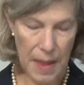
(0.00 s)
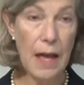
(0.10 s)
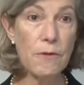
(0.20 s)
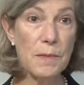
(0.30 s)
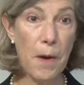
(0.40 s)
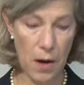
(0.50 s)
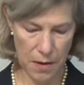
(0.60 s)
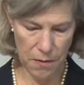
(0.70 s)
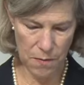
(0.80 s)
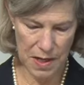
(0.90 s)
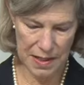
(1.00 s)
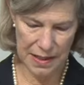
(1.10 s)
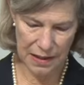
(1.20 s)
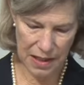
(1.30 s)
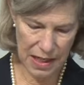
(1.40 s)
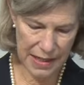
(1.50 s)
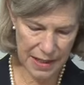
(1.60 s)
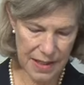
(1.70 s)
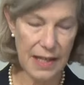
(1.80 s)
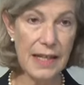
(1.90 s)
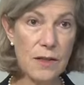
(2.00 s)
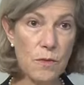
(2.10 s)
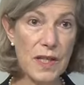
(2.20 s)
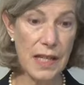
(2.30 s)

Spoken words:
It was part of the reason that the United States was